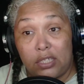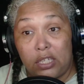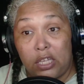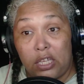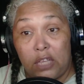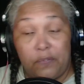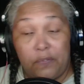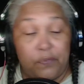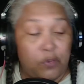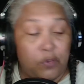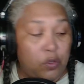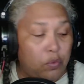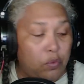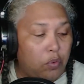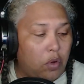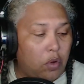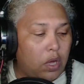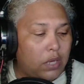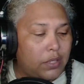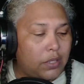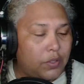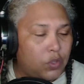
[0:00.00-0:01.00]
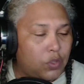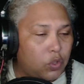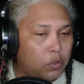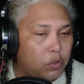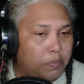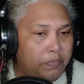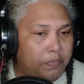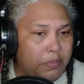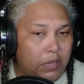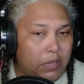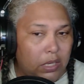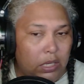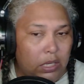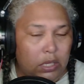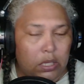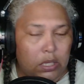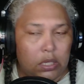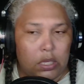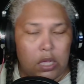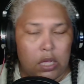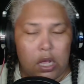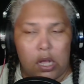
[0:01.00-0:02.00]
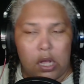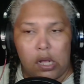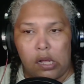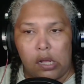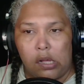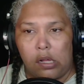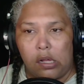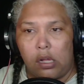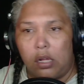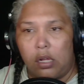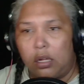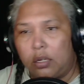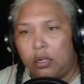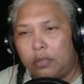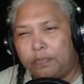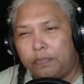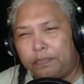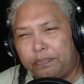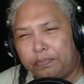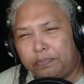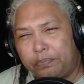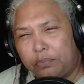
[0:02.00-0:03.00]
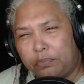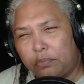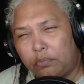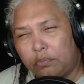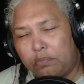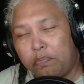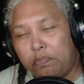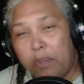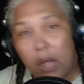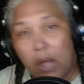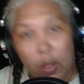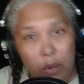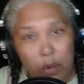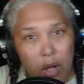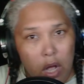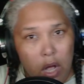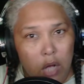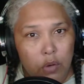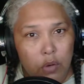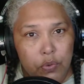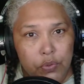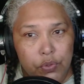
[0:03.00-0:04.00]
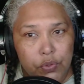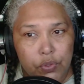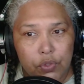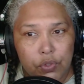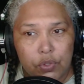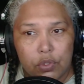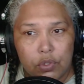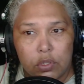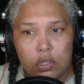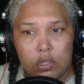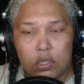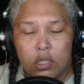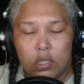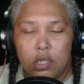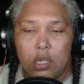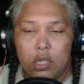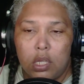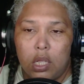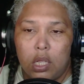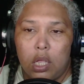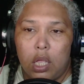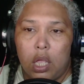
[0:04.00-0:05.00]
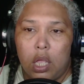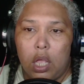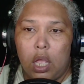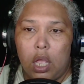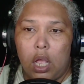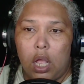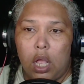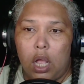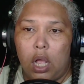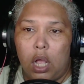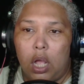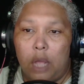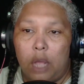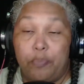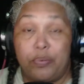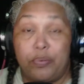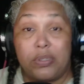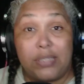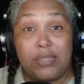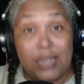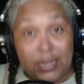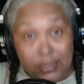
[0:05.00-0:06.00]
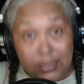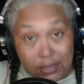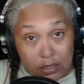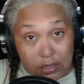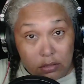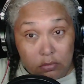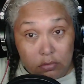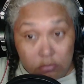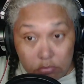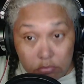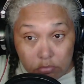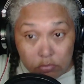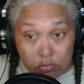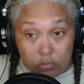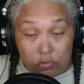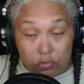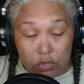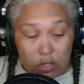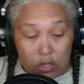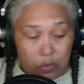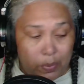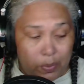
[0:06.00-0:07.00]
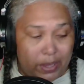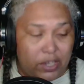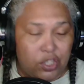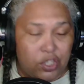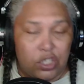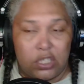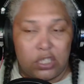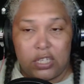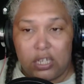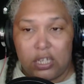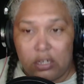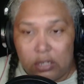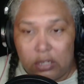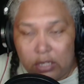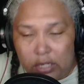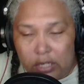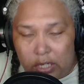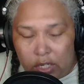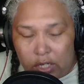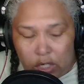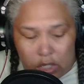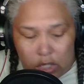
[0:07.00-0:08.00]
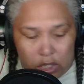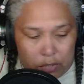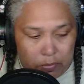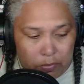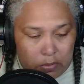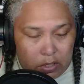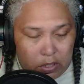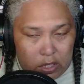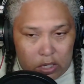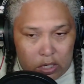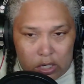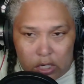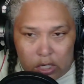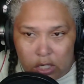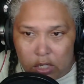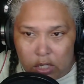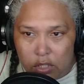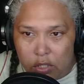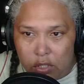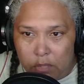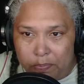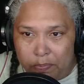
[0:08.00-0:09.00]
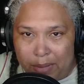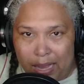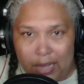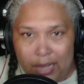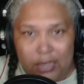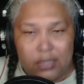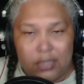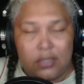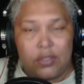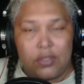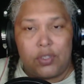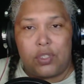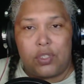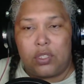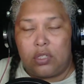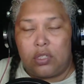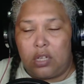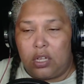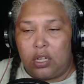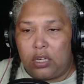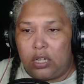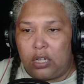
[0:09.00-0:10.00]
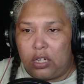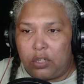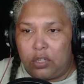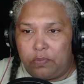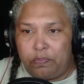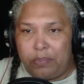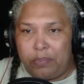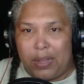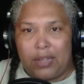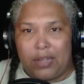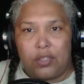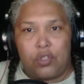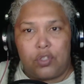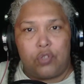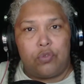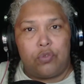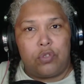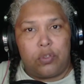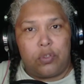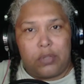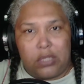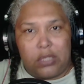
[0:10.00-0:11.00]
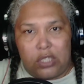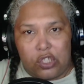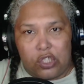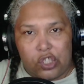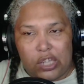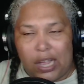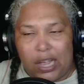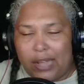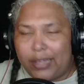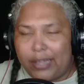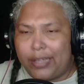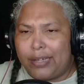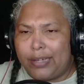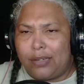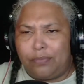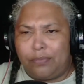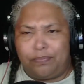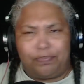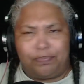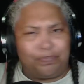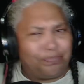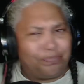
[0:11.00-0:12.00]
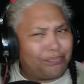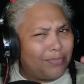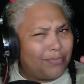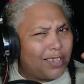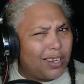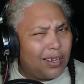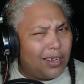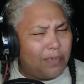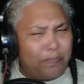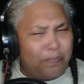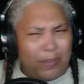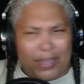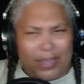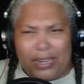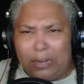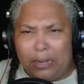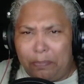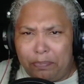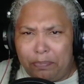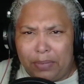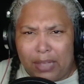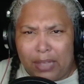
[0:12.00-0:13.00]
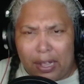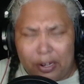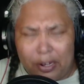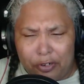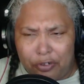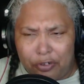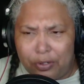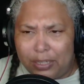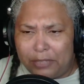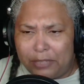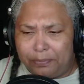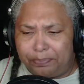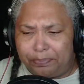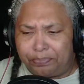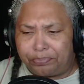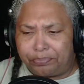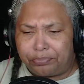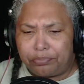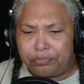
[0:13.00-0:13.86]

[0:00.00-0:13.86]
If you want to be a powerhouse, presented the way she did in her pantsuit with jacket and playing the piano and